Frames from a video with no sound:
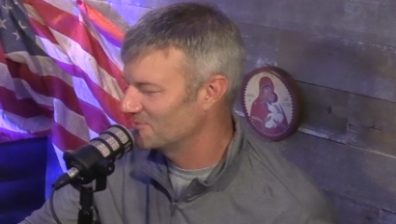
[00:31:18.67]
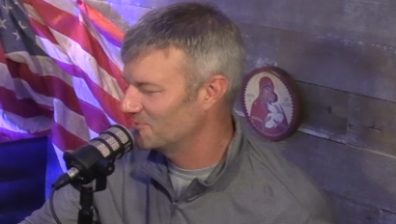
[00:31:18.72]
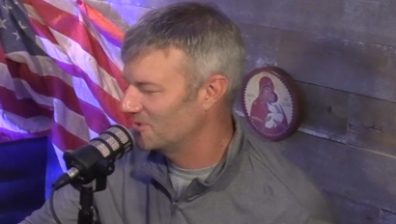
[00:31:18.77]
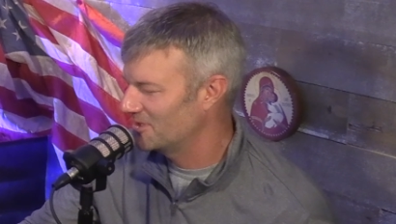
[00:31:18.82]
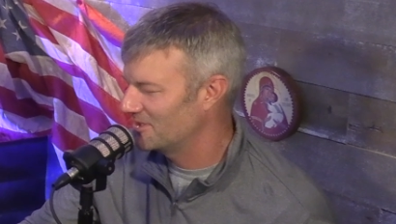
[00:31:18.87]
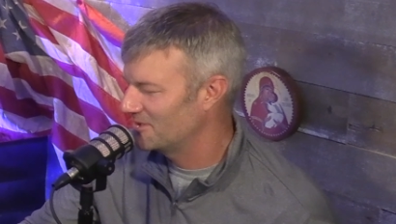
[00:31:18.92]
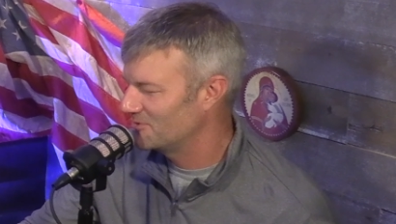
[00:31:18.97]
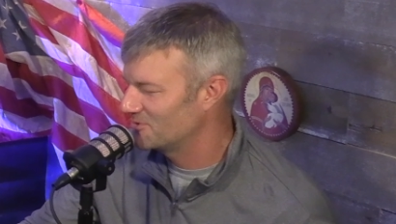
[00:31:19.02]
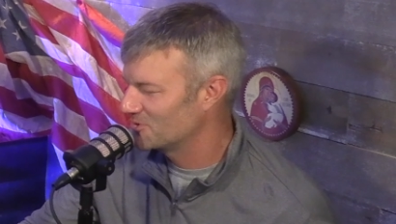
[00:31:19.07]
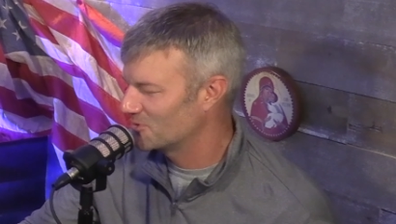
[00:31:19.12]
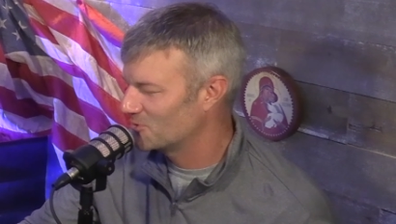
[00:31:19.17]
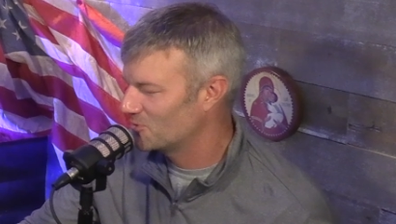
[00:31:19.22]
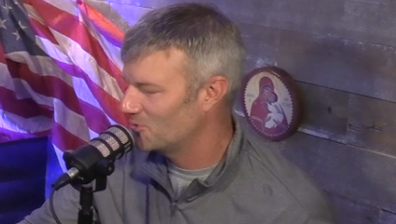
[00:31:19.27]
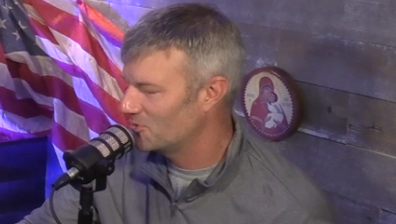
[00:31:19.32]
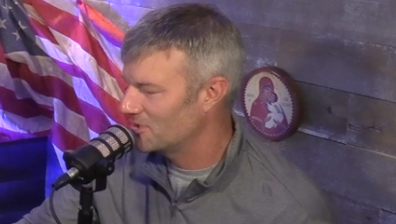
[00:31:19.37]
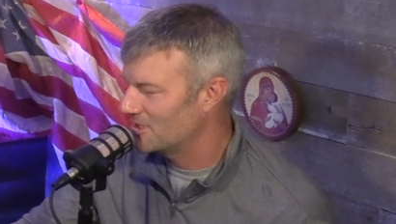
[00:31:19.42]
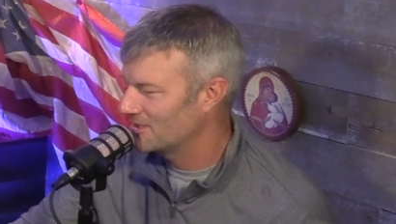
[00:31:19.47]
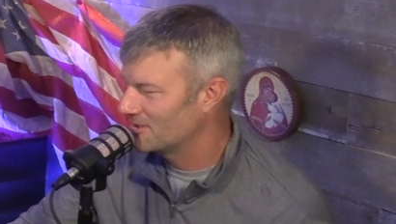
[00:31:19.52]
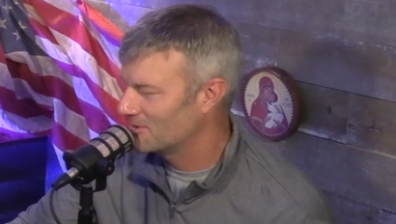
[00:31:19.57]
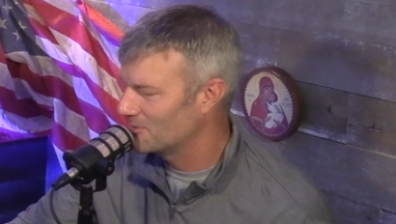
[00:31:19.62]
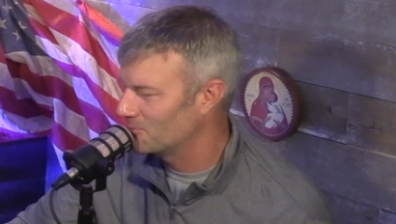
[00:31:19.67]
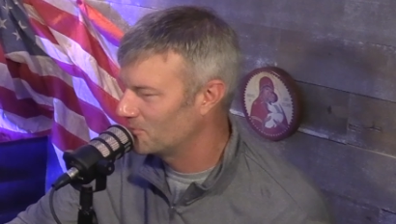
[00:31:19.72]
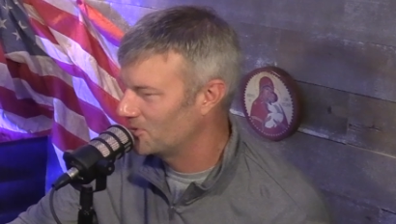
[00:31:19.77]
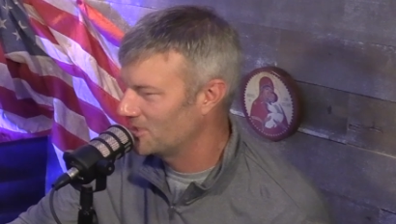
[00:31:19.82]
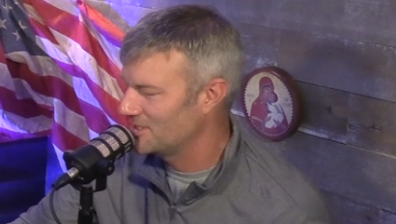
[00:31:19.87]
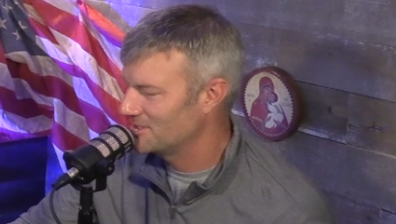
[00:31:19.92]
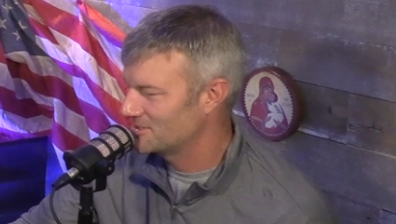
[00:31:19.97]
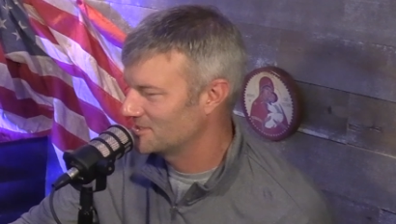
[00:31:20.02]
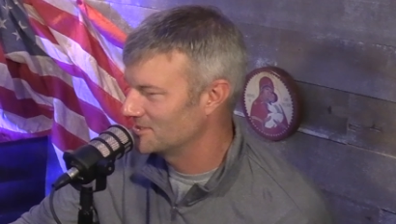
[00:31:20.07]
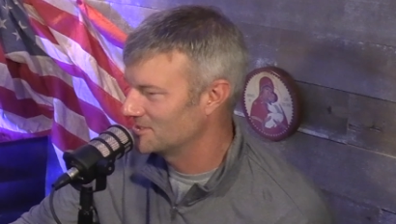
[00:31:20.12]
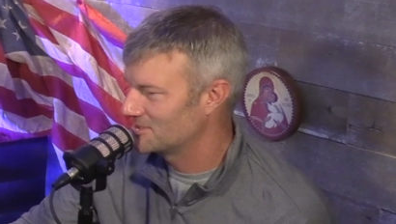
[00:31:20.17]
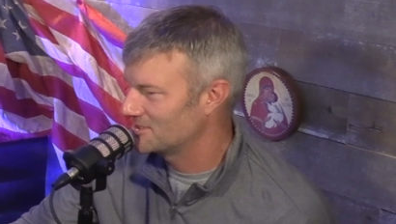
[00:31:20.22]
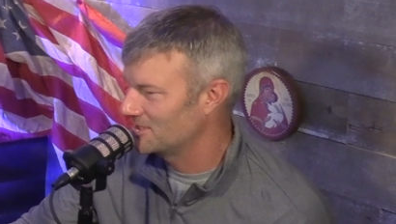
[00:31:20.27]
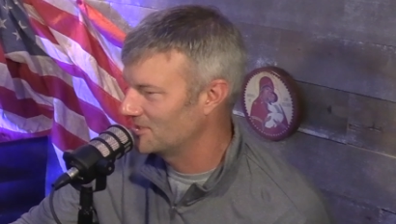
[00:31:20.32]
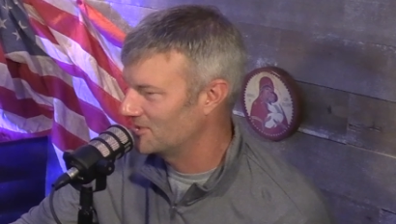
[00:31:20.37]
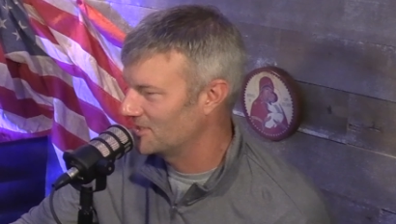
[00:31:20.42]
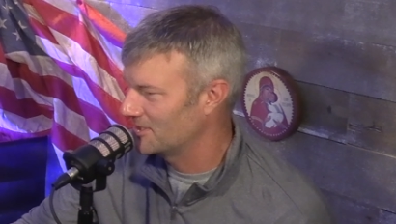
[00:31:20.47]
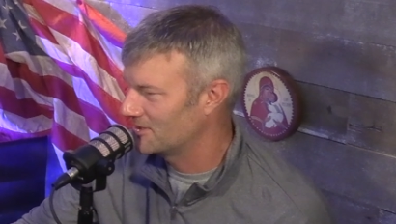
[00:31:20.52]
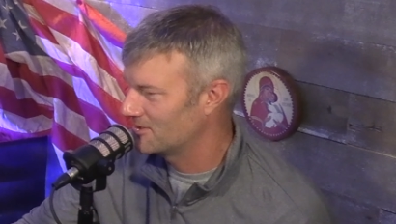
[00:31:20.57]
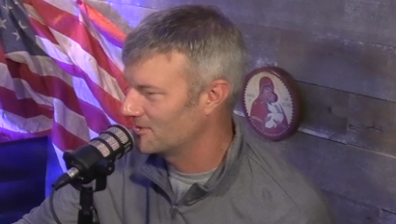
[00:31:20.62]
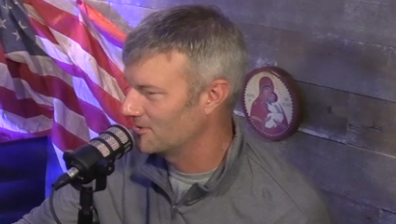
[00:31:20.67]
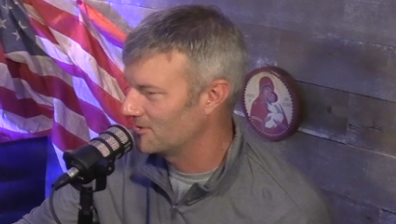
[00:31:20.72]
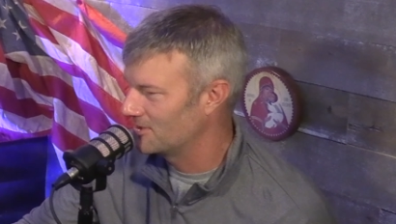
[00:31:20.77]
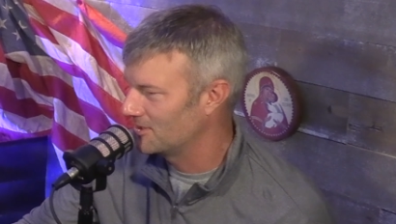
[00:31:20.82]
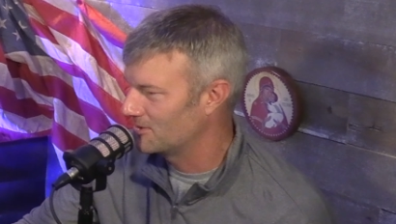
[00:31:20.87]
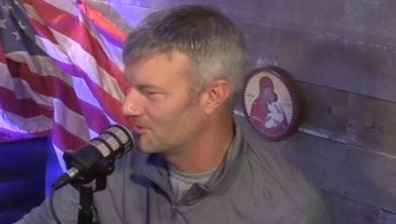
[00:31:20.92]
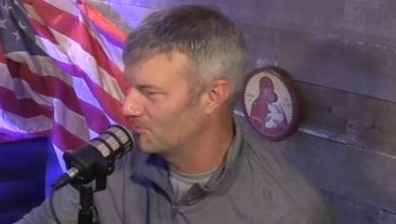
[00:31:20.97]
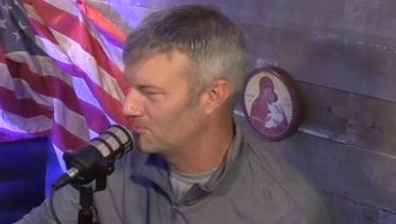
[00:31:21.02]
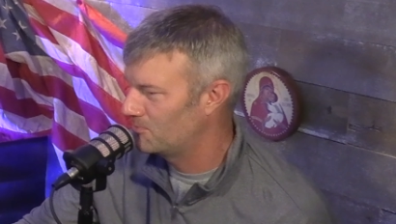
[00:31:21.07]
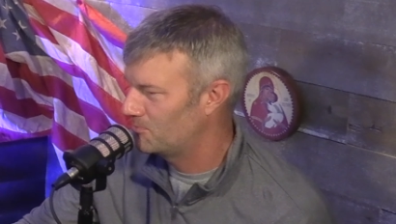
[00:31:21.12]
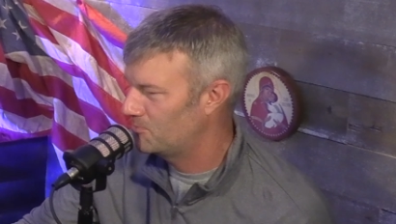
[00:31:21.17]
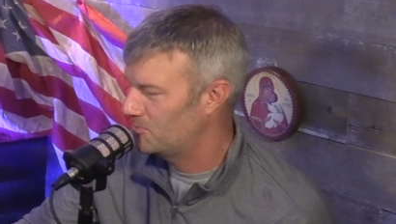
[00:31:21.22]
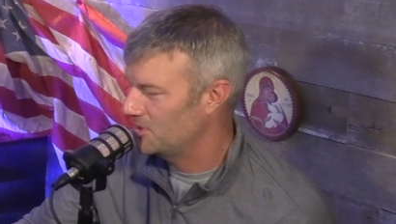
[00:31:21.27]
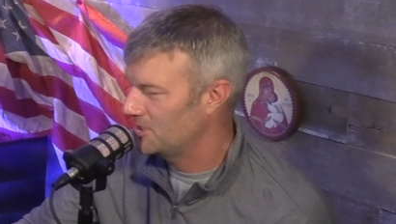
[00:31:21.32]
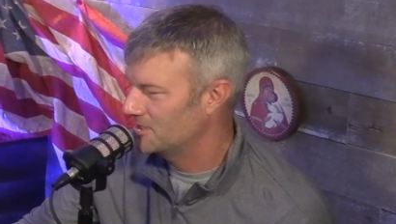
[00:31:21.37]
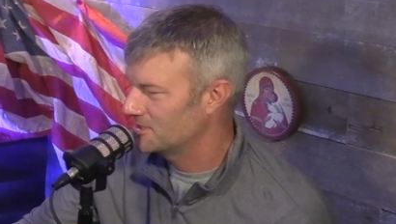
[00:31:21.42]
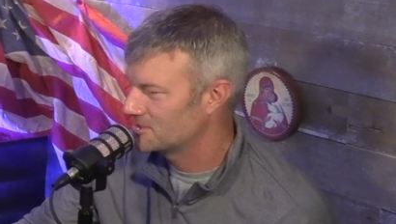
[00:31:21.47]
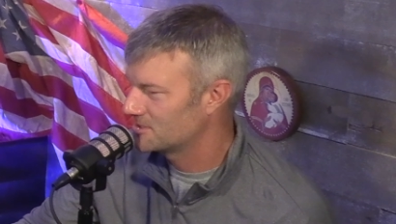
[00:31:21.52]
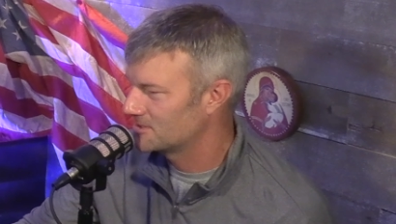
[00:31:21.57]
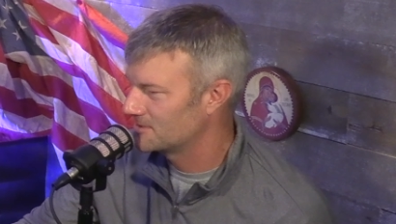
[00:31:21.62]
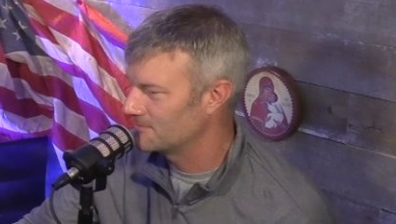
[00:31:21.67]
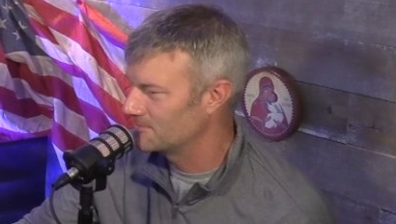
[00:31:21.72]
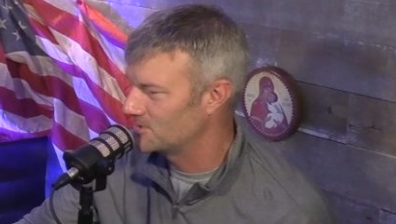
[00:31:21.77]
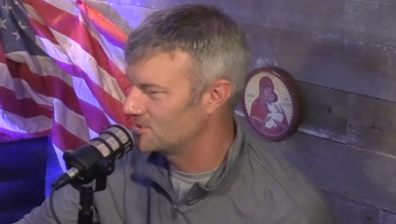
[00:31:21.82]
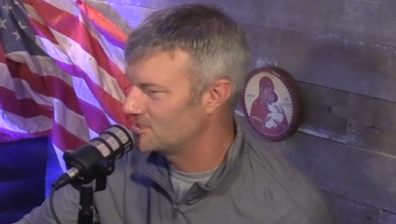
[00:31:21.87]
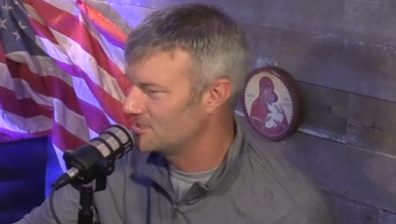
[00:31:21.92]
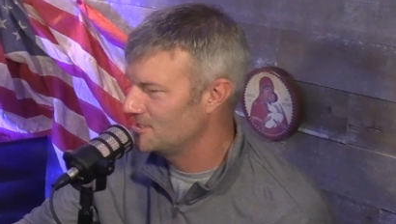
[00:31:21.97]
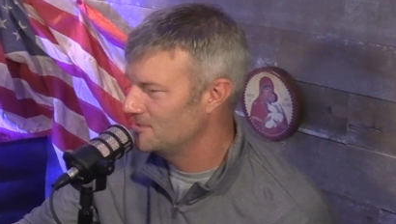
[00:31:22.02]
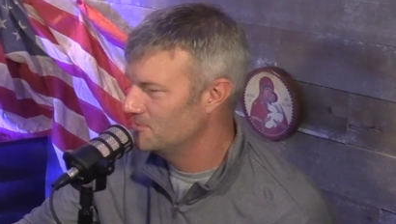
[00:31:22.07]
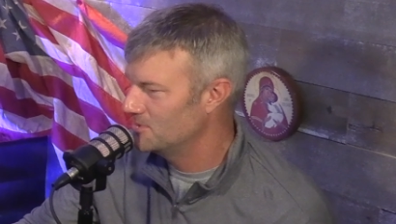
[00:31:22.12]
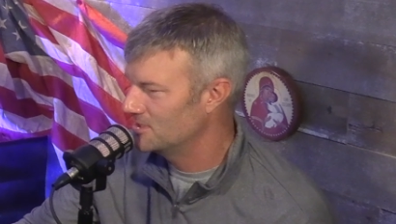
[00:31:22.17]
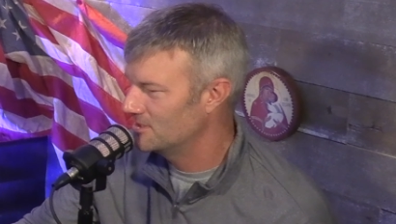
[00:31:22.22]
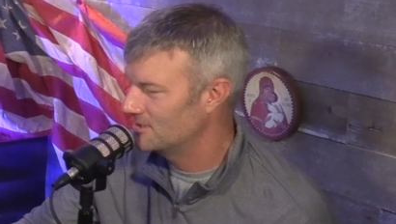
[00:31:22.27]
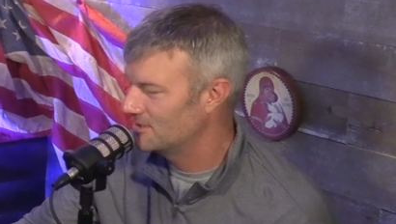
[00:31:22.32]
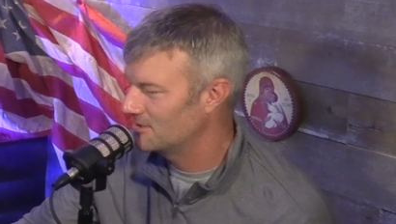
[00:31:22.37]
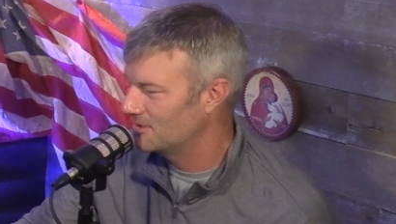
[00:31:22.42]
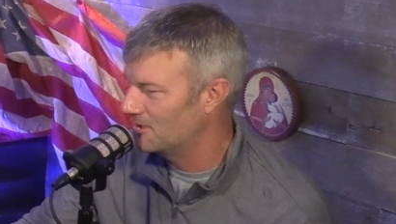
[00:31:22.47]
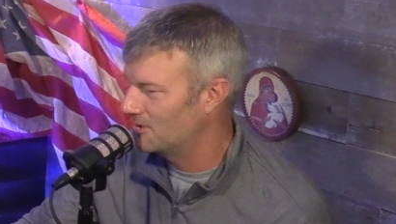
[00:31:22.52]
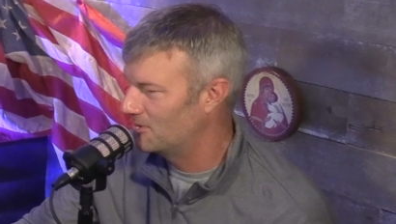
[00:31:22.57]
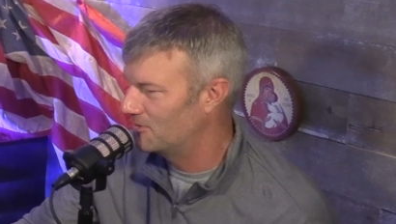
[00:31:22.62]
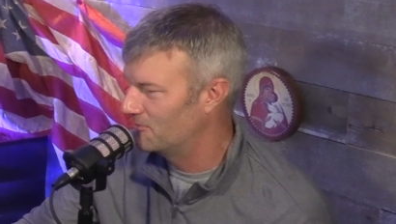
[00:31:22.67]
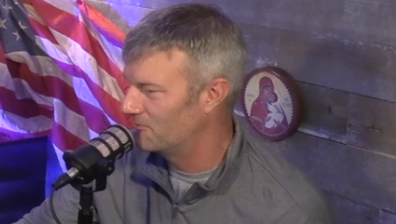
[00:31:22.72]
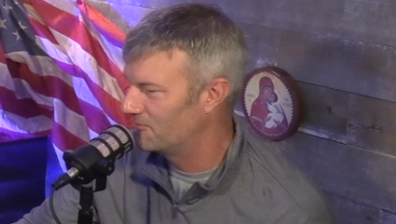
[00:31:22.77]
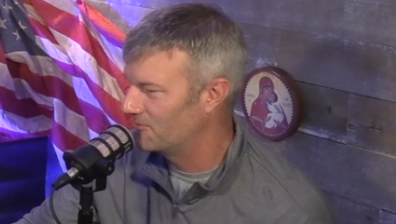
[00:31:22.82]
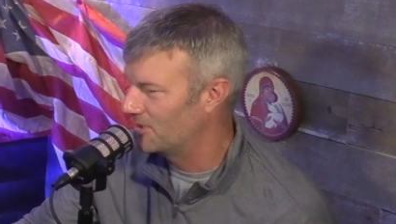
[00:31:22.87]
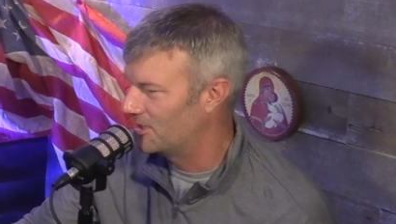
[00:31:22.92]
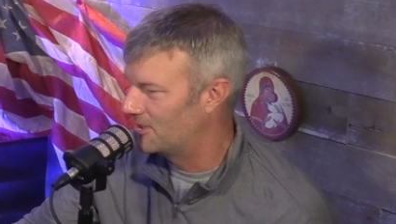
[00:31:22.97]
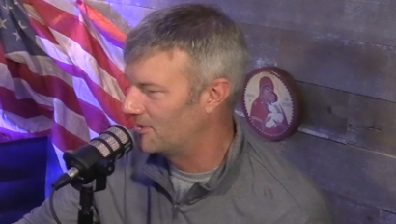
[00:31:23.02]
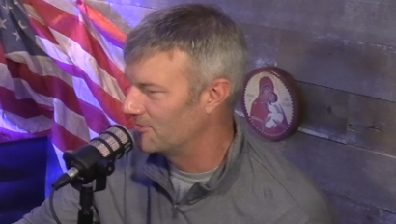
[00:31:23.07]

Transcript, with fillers: but it was a quote on complacency, like the biggest demon of